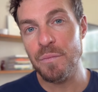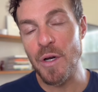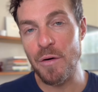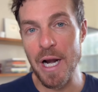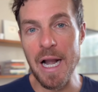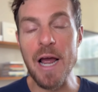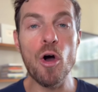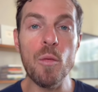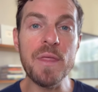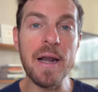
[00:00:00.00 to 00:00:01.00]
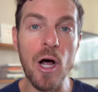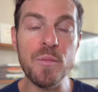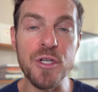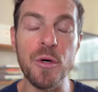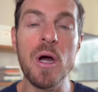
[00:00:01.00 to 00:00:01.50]
All right, I hope that
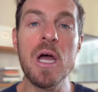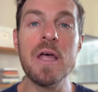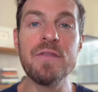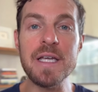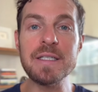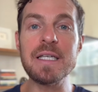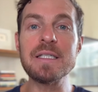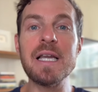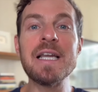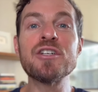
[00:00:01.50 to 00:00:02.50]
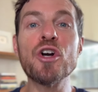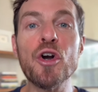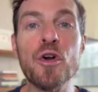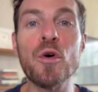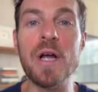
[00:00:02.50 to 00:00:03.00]
helps you. This is an
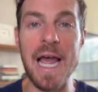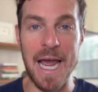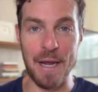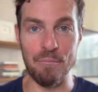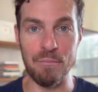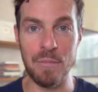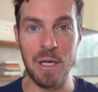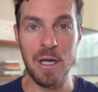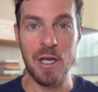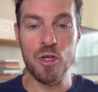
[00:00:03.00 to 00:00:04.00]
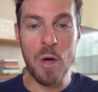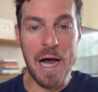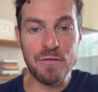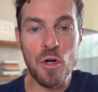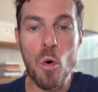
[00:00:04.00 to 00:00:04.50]
internal game. You
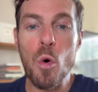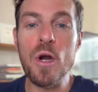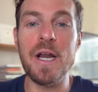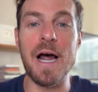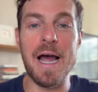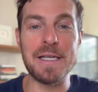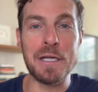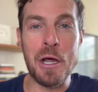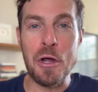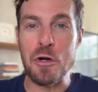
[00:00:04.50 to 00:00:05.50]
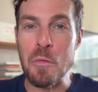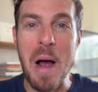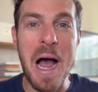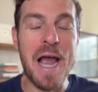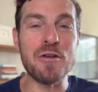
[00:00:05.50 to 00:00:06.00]
have to organize your
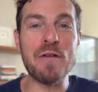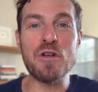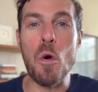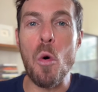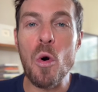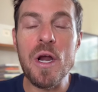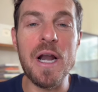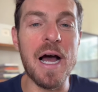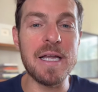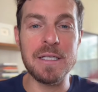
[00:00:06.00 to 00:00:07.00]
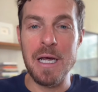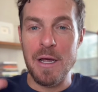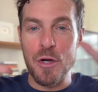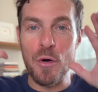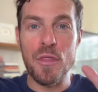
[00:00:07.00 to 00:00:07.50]
mind. You have to organize
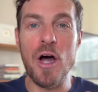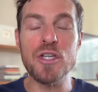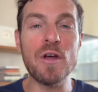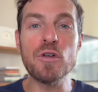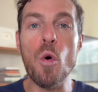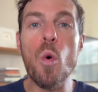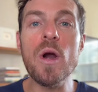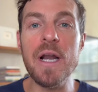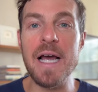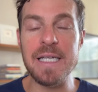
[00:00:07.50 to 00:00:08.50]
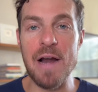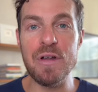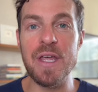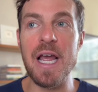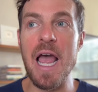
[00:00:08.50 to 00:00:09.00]
your thoughts. You have to organize
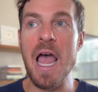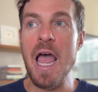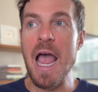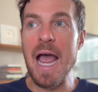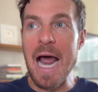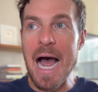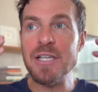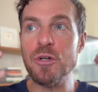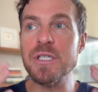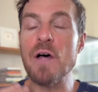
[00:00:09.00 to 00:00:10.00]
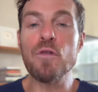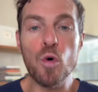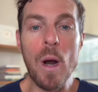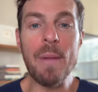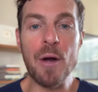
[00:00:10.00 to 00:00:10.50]
everything and ask yourself,
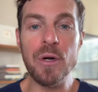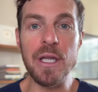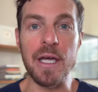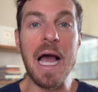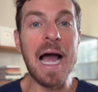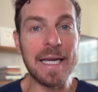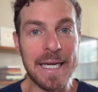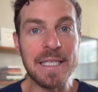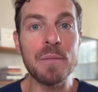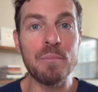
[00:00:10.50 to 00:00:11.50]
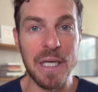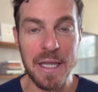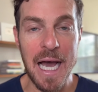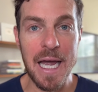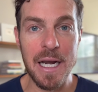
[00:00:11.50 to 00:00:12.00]
who am I really? I need to be
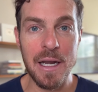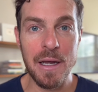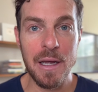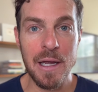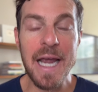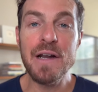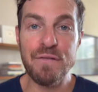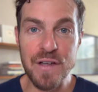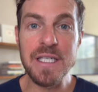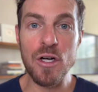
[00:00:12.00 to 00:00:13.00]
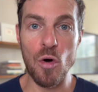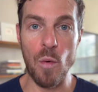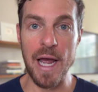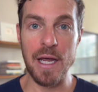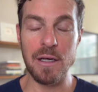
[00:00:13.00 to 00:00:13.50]
that in a physical
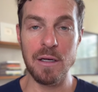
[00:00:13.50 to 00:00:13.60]
way.